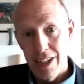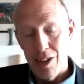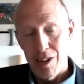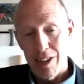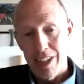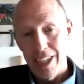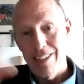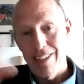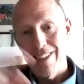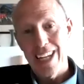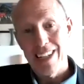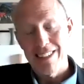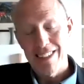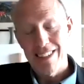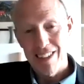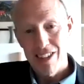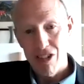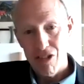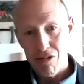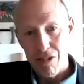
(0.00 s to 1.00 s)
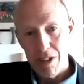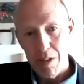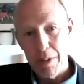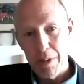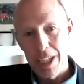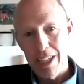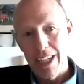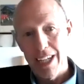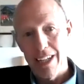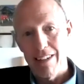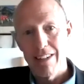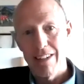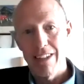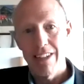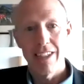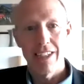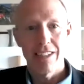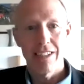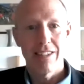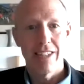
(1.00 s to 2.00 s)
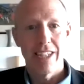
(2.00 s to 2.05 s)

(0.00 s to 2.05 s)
Okay, that's a streaming analytic